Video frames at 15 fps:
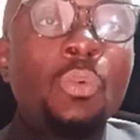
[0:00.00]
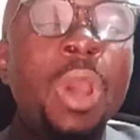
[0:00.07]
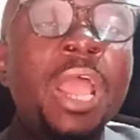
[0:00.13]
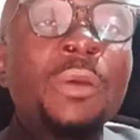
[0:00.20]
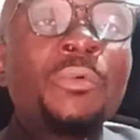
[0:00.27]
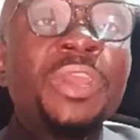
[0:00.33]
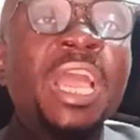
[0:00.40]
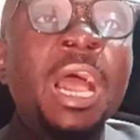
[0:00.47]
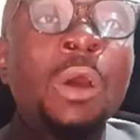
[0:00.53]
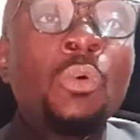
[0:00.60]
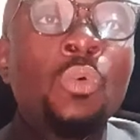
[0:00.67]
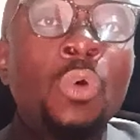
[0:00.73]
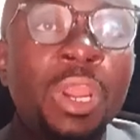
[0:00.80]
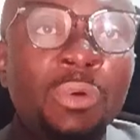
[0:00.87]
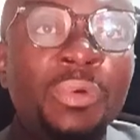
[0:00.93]
why we are
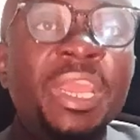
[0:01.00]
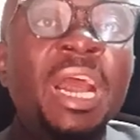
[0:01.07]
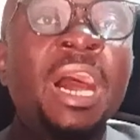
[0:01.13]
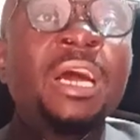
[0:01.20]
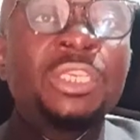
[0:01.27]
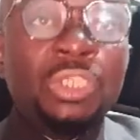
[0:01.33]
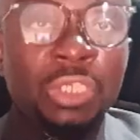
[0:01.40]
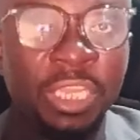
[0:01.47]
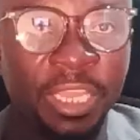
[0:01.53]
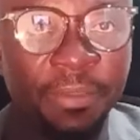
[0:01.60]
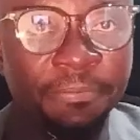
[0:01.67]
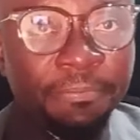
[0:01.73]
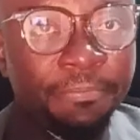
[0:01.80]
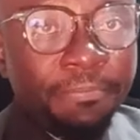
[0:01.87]
where we are today.